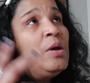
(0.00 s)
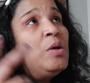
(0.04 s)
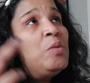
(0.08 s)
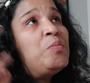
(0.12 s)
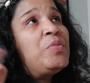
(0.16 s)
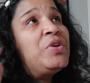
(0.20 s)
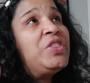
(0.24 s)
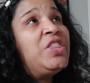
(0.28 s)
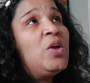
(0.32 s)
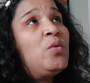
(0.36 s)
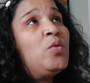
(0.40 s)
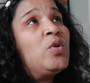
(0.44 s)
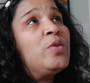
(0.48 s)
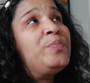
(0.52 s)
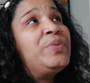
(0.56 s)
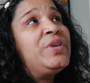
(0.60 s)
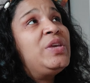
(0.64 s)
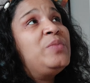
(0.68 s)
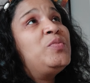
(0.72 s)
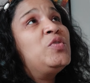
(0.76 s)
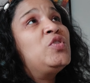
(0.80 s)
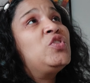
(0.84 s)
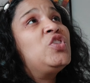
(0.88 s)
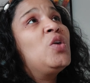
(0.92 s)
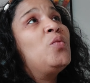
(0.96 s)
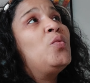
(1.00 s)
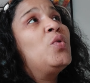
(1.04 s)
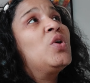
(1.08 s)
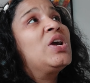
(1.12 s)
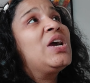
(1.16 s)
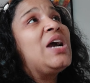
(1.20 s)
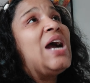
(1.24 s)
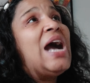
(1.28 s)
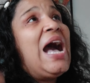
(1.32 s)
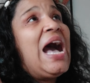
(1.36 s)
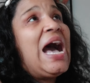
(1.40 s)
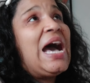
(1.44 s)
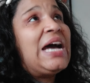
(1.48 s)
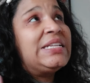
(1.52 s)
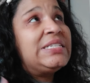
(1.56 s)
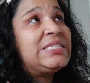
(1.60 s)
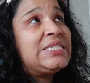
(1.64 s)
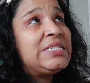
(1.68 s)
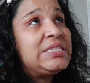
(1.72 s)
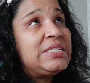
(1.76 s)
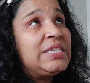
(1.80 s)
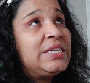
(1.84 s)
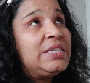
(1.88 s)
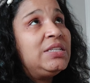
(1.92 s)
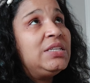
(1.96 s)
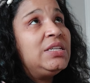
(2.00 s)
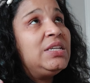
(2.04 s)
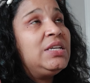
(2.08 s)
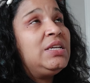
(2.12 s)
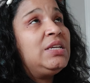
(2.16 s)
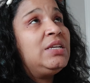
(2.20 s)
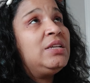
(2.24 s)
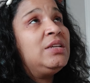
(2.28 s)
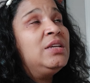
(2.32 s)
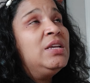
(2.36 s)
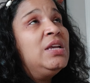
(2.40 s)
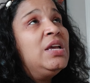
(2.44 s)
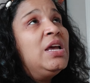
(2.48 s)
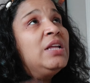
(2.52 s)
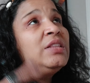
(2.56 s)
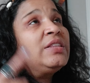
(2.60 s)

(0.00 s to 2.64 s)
but there were people that were constantly,